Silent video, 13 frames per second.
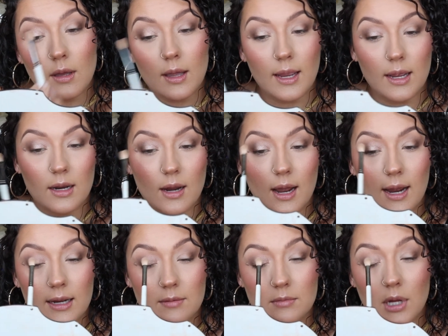And
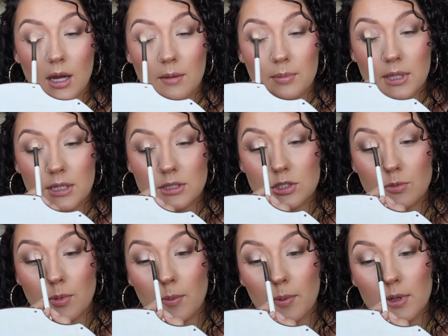I am not being
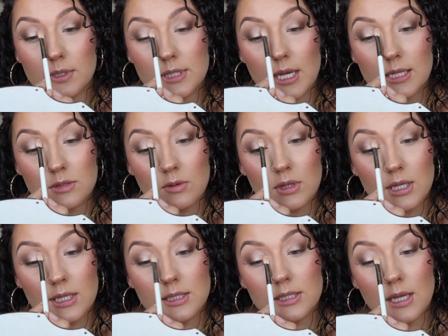super precise with
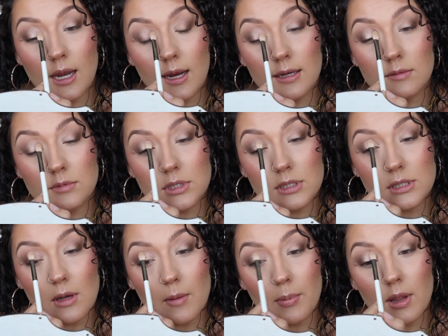this. I am
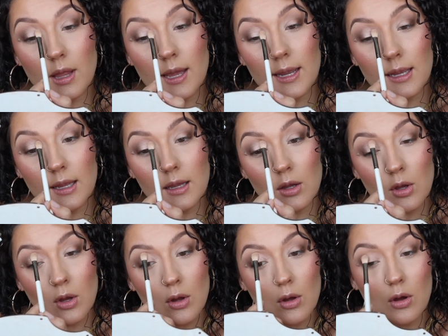just applying it
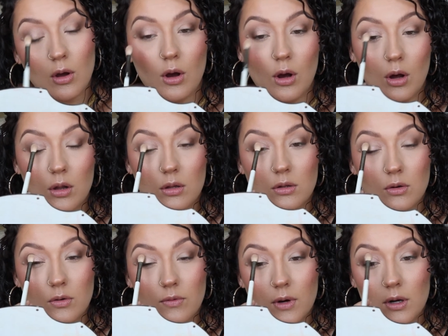all
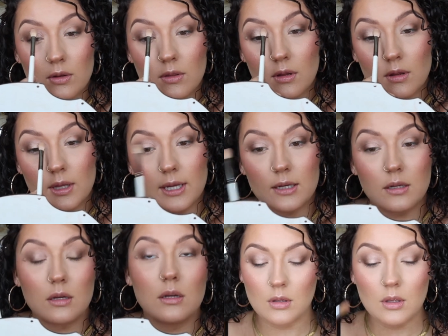over the lid.
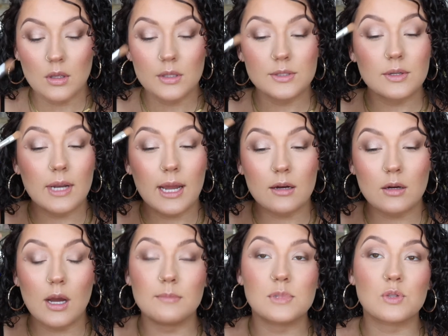So now
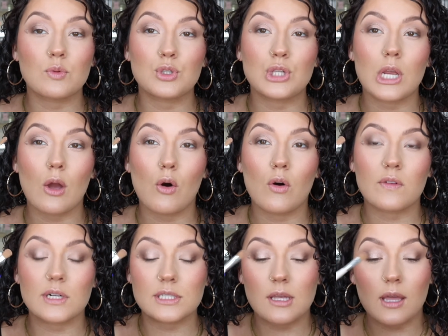I'm switching
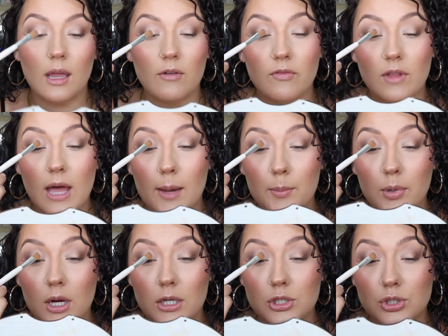over to like a flat
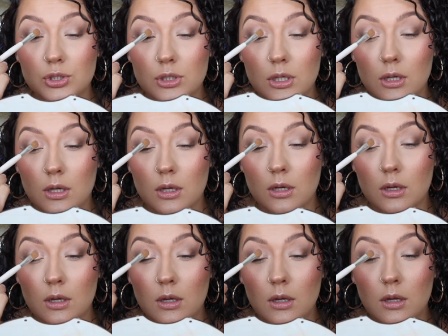brush.
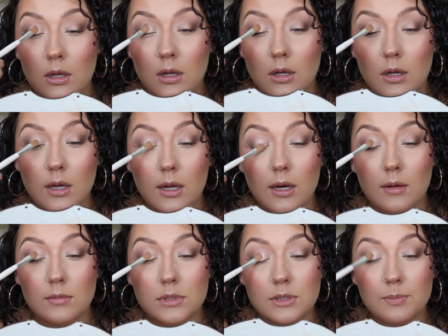And
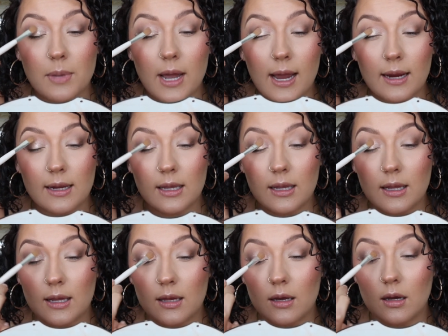I'm just packing
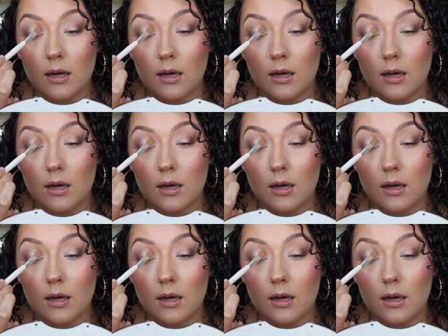it,